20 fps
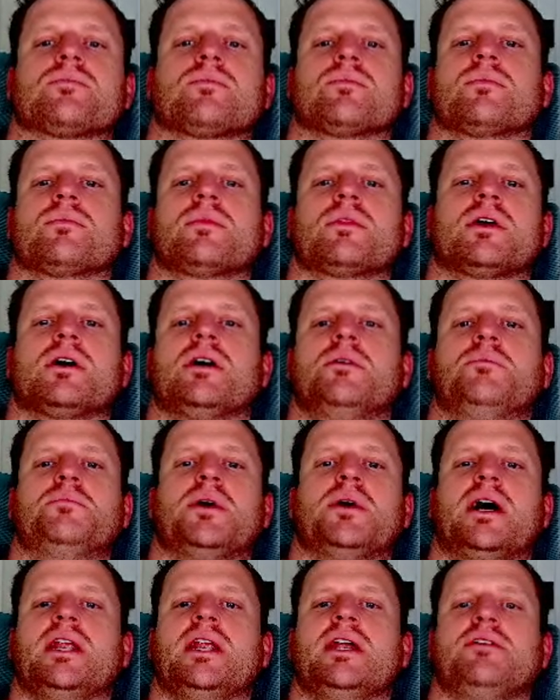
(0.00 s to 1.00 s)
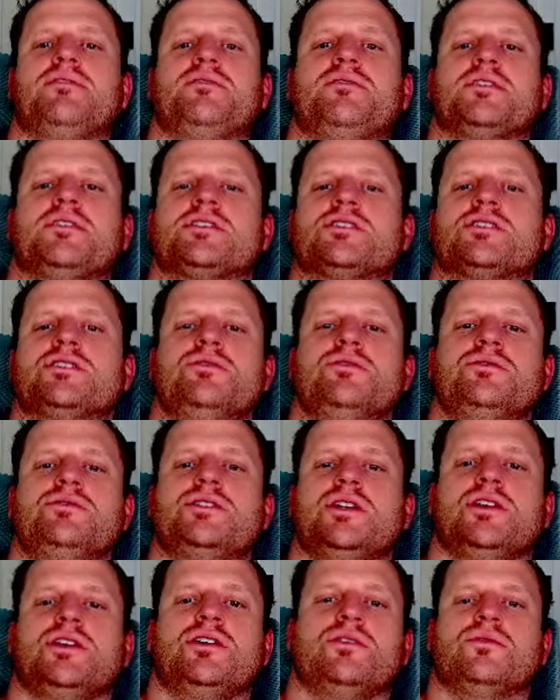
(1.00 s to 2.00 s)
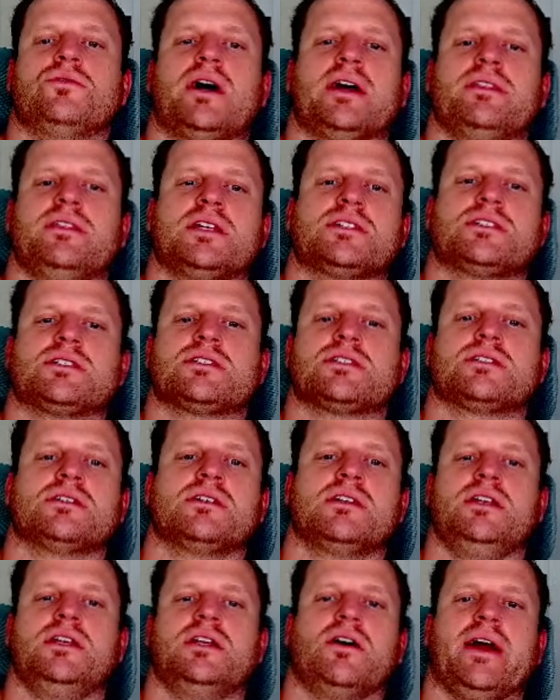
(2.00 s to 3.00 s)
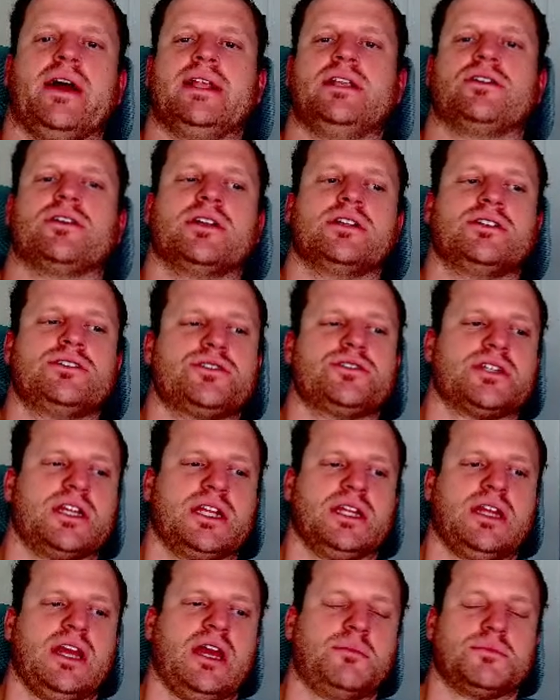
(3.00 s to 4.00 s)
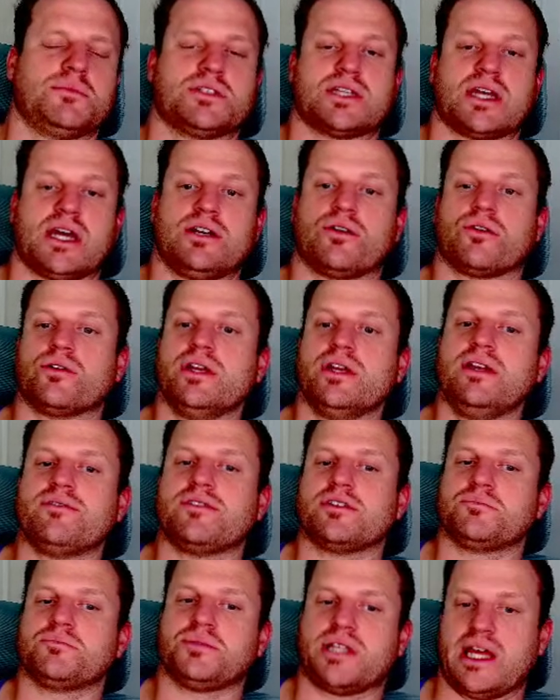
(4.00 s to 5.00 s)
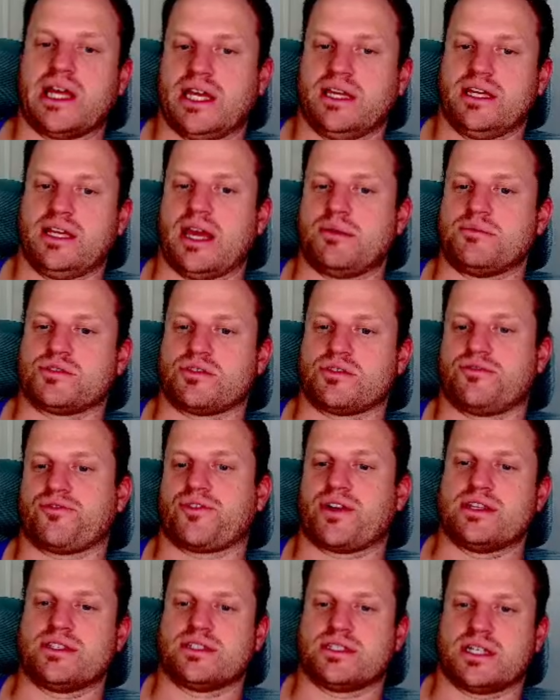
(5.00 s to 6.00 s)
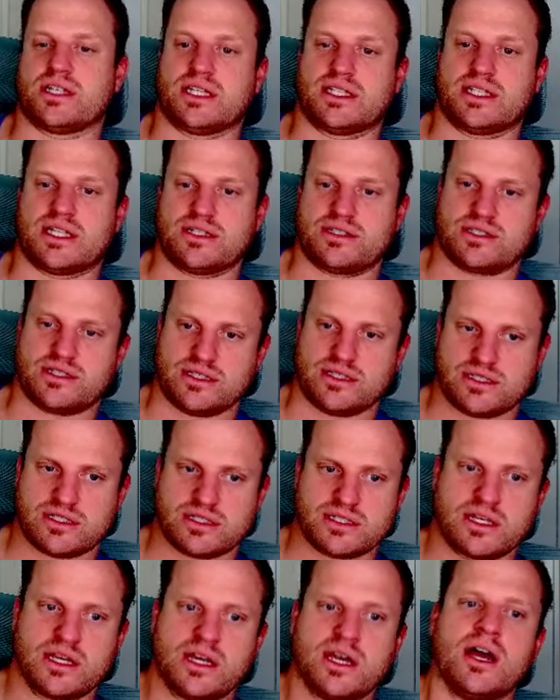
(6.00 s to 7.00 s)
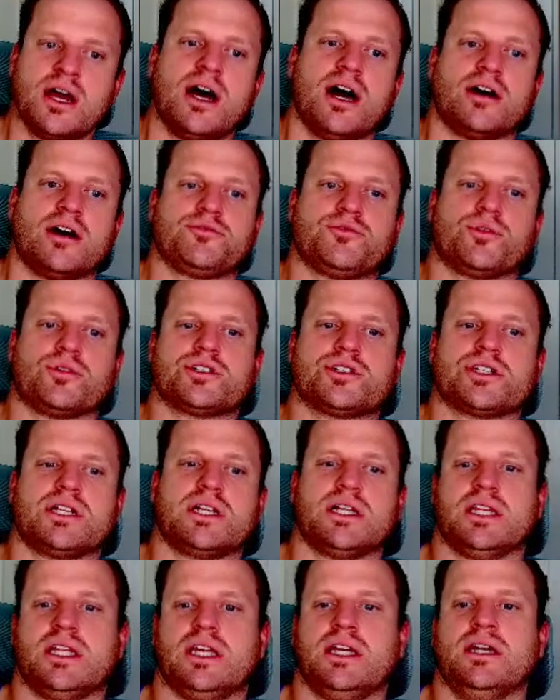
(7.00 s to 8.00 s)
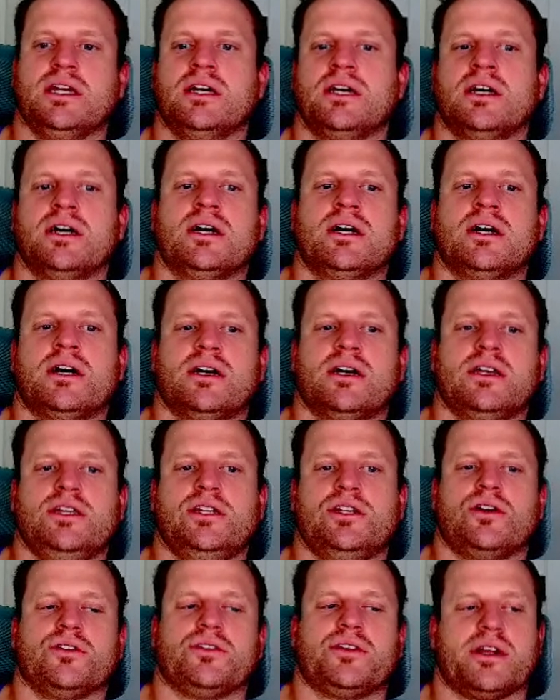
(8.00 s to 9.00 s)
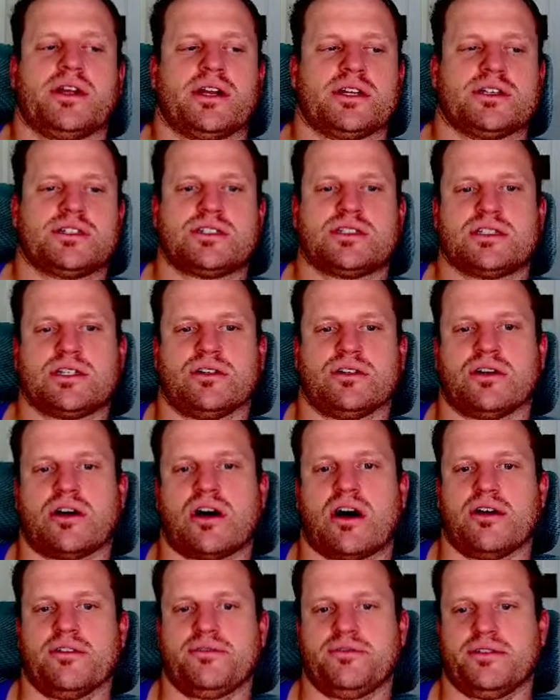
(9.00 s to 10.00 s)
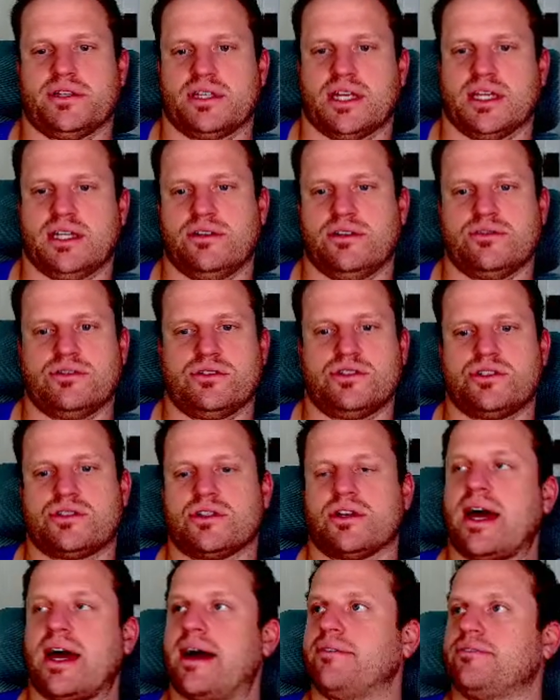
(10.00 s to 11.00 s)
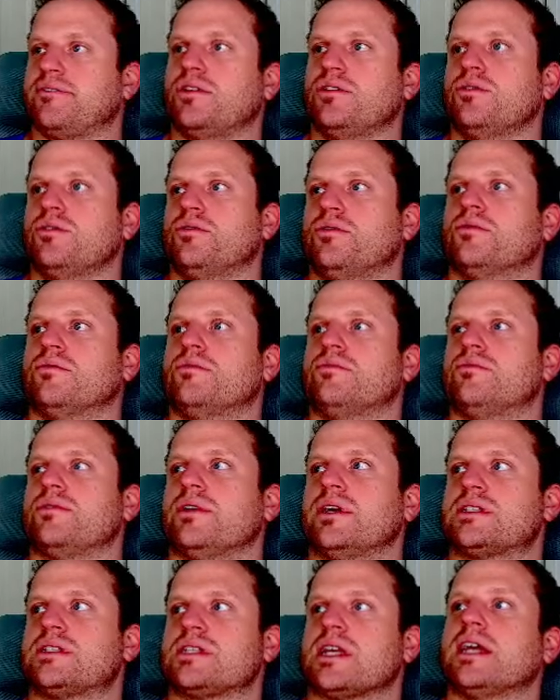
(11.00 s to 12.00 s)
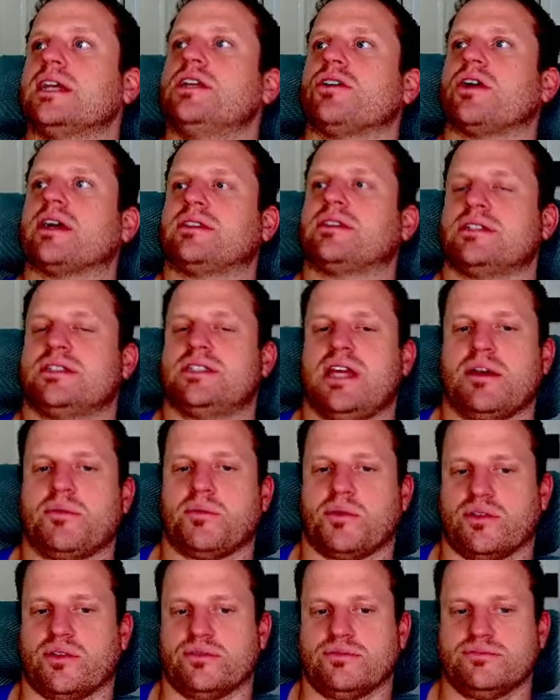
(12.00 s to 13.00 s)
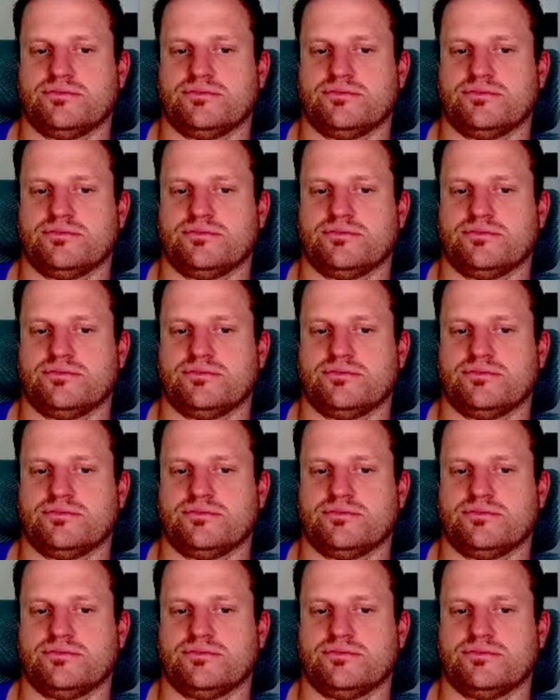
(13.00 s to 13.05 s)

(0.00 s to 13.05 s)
But if it's new to you, I think it's, and you're interested in game design or even playing games with friends at a distance, unfortunately, there is still often you still have to, it's like you're at the table,